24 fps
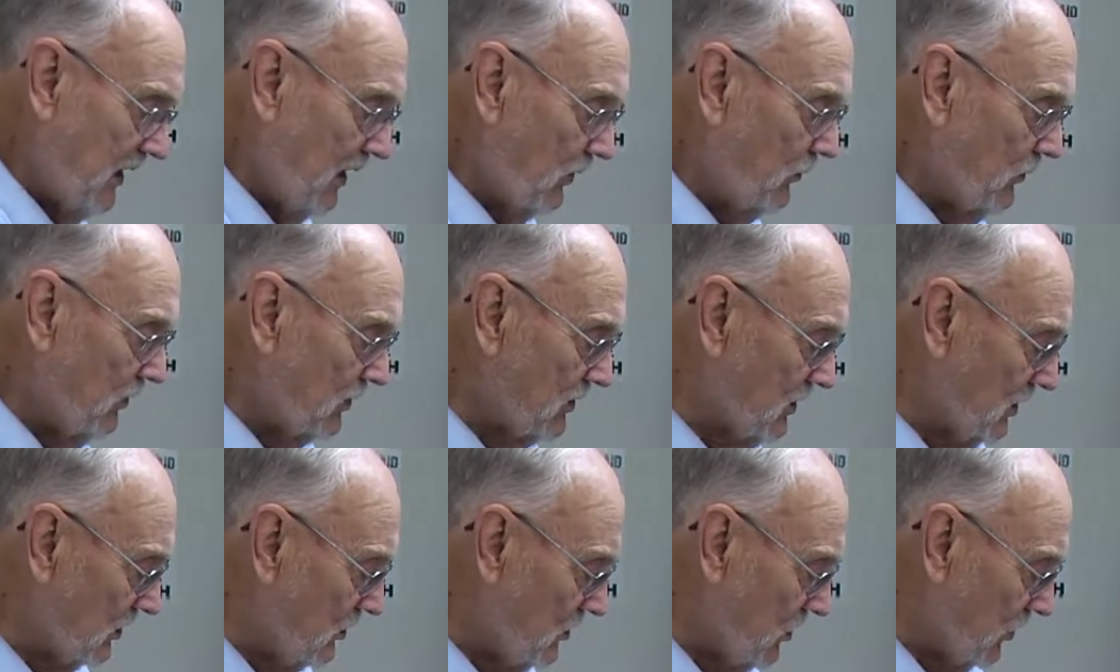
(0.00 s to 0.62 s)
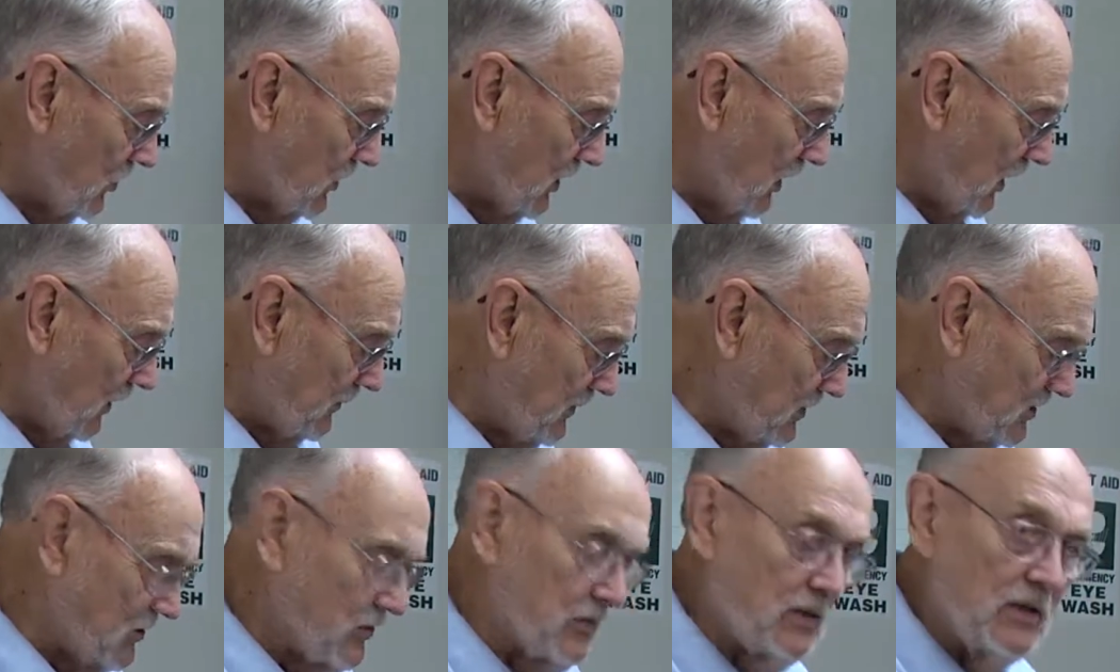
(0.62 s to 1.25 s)
yet with the new
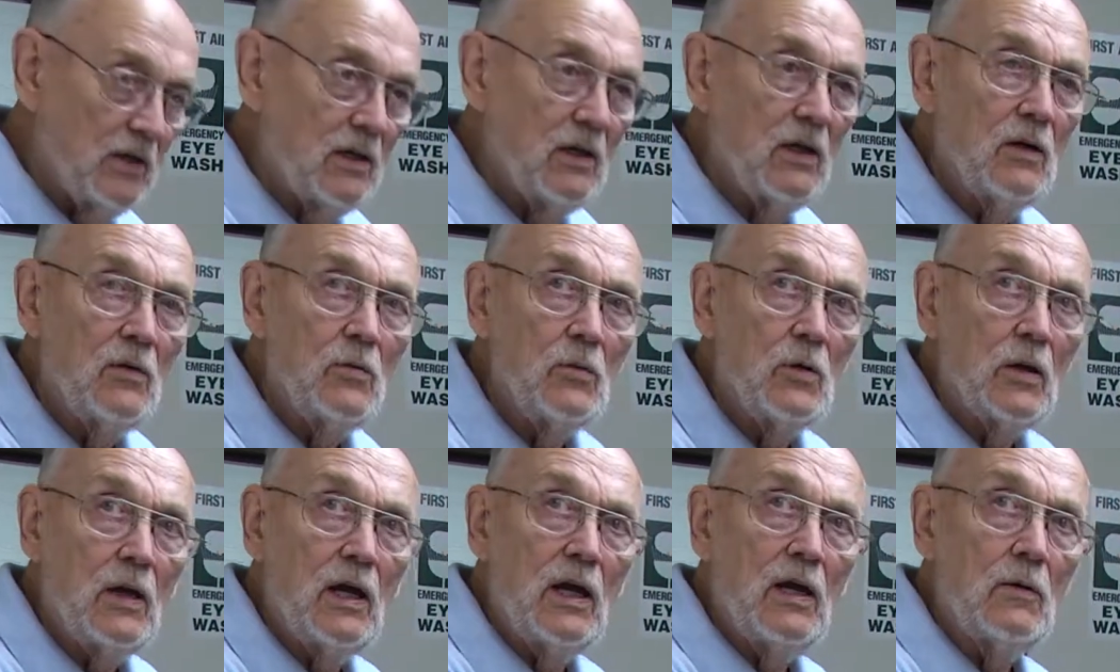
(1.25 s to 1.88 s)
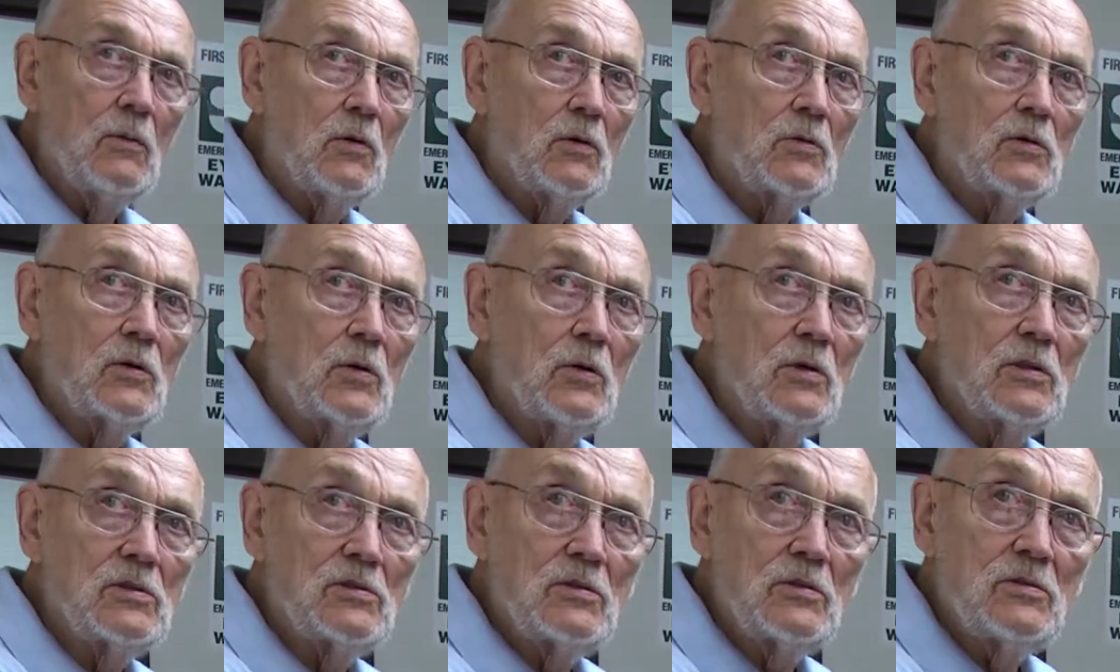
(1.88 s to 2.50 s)
chemistry, we're able
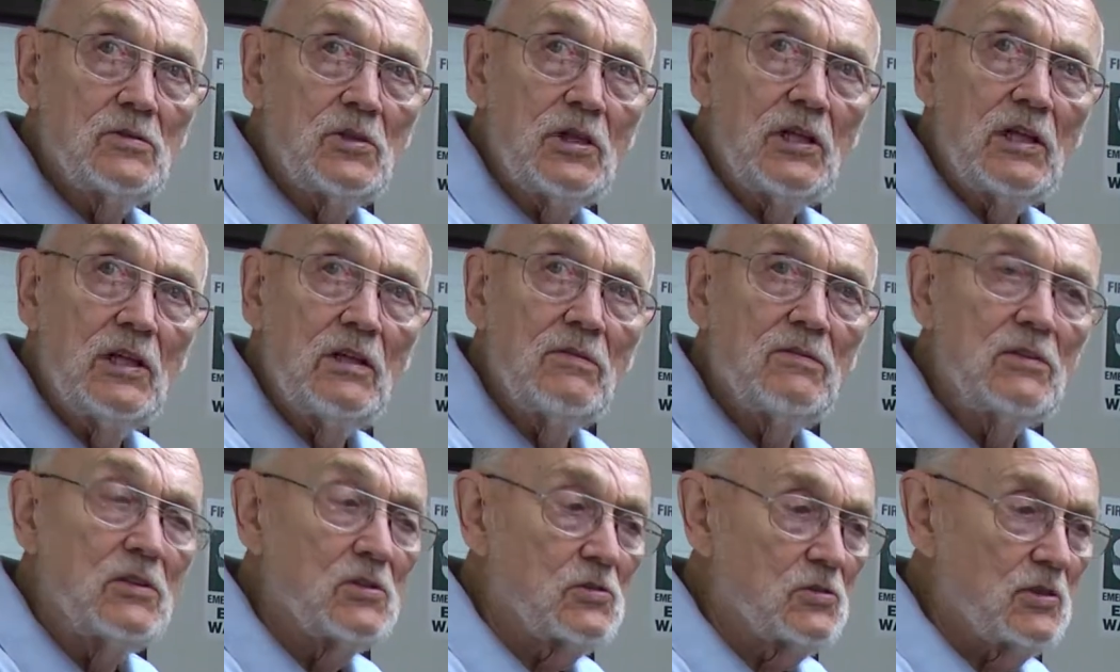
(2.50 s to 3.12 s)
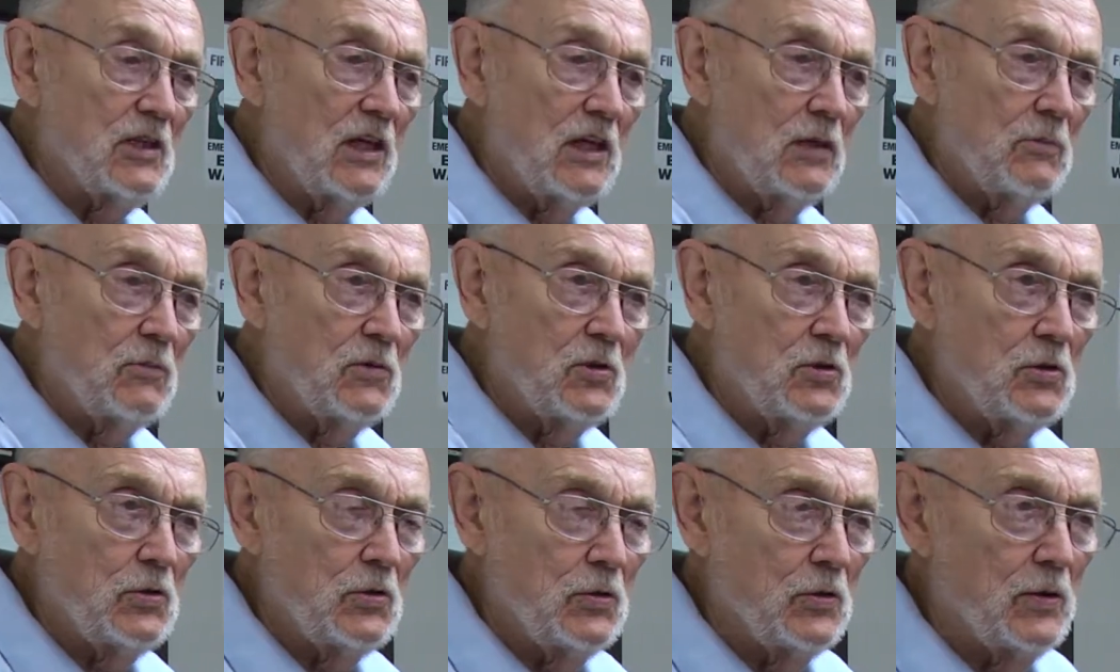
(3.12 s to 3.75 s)
to achieve the same
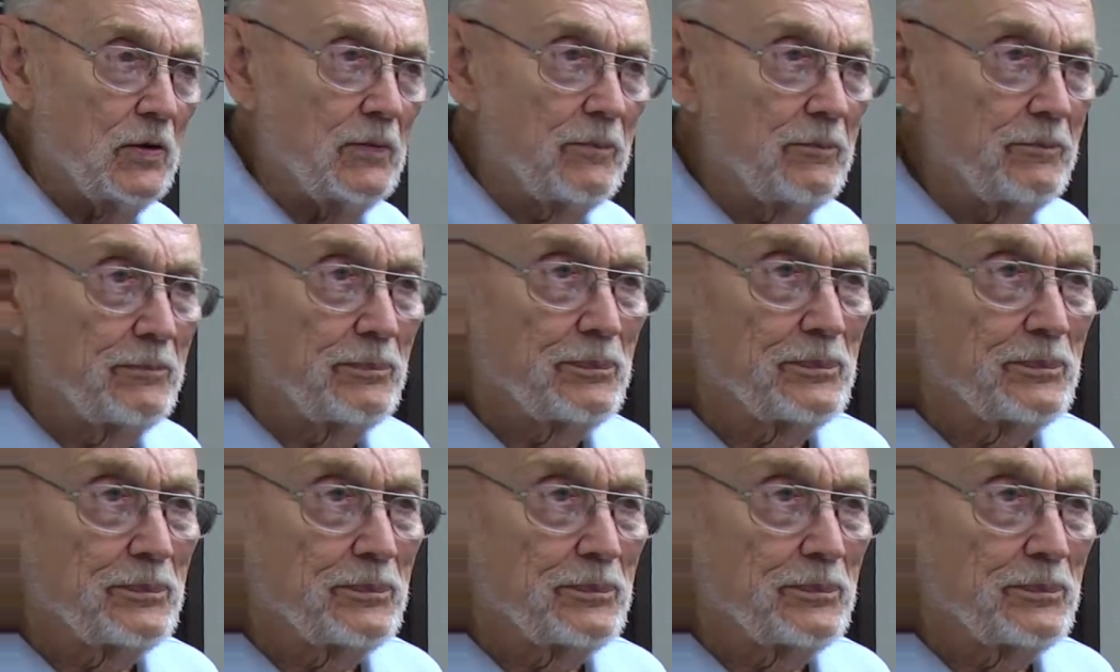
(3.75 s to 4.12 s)
cure.